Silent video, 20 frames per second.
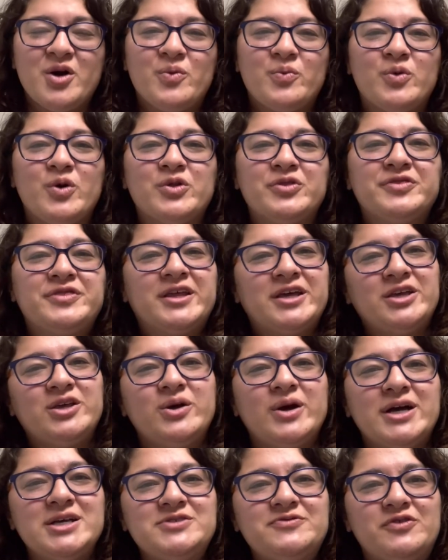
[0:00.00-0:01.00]
Well, thank
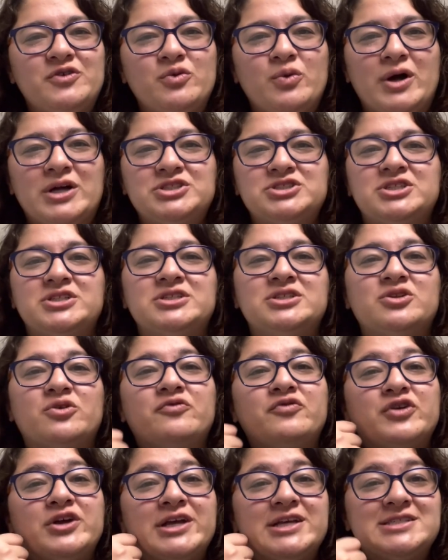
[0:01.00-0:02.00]
you guys for watching.
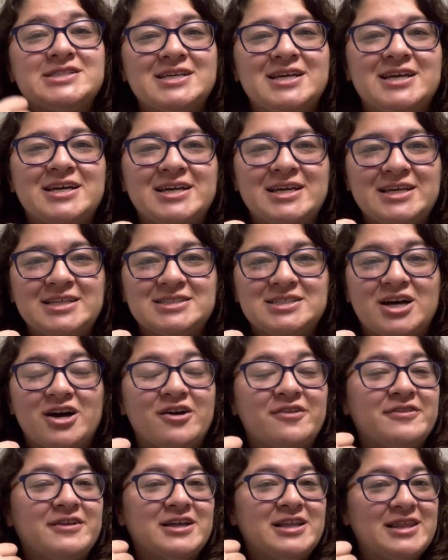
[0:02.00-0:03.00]
Don't forget to hit
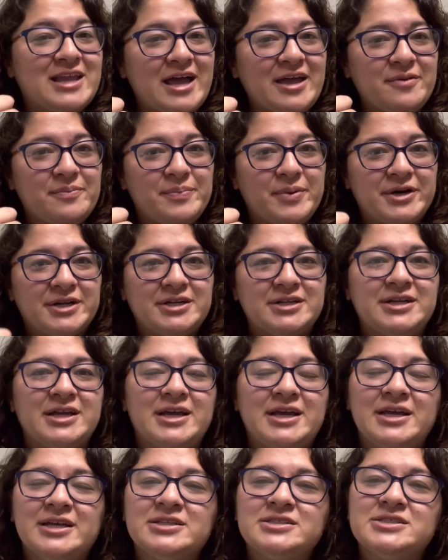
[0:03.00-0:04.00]
on the like button
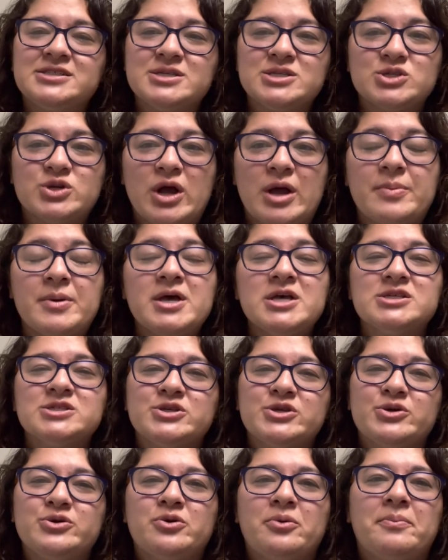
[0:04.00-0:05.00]
and subscribe
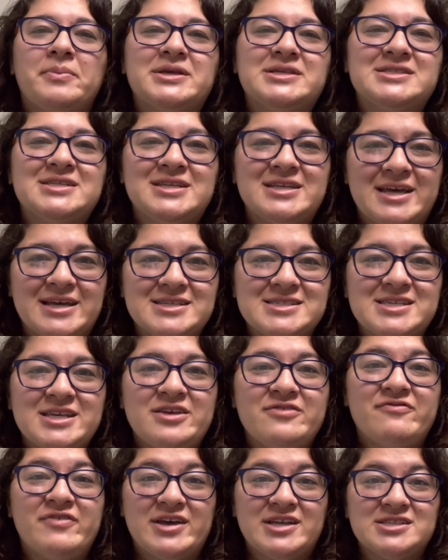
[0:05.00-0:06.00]
so you don't miss the next
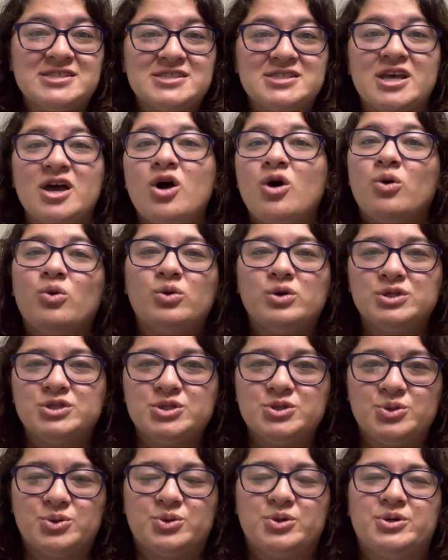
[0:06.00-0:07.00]
events or
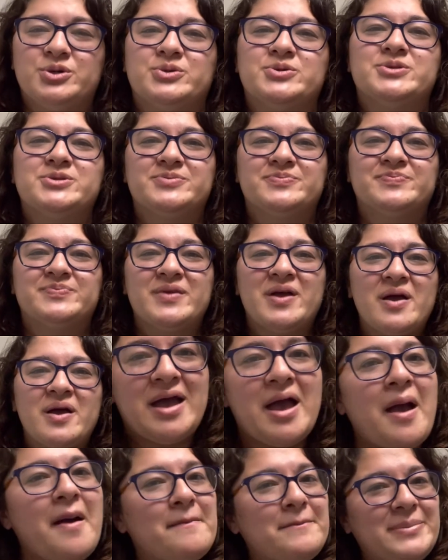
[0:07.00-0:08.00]
tutorials.
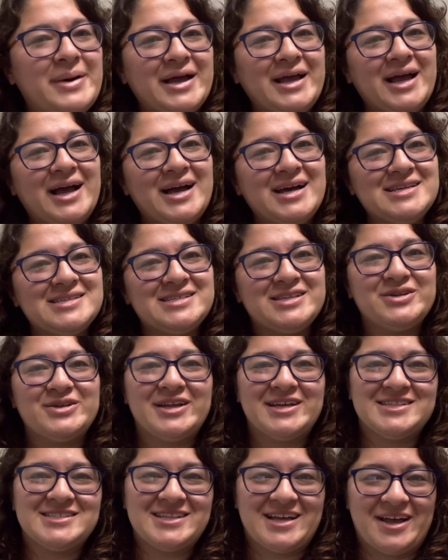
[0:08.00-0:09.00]
Bye guys, see you
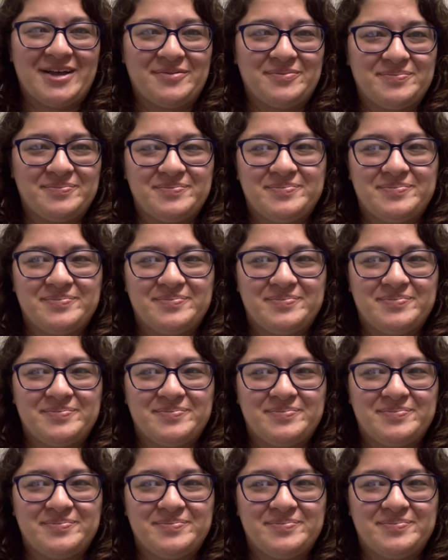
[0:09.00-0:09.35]
next time.